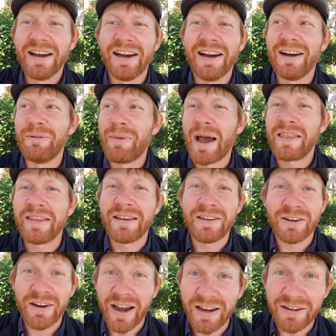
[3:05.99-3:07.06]
I
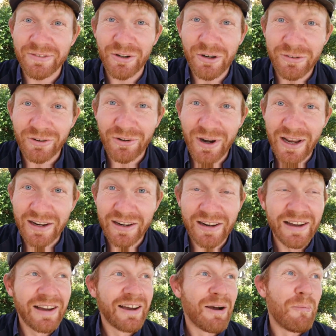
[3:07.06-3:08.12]
think you're kind of
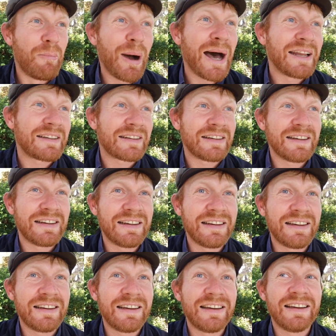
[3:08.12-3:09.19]
overrated. But
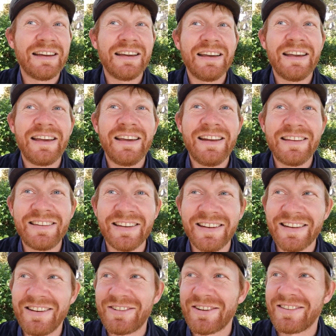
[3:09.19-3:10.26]
it is
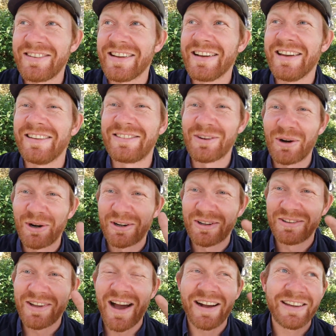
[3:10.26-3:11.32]
an interesting
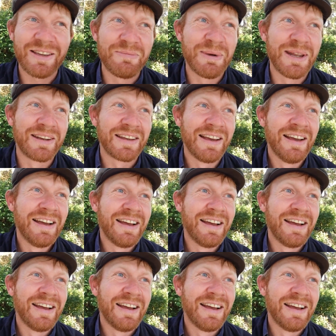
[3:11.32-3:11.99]
historical document.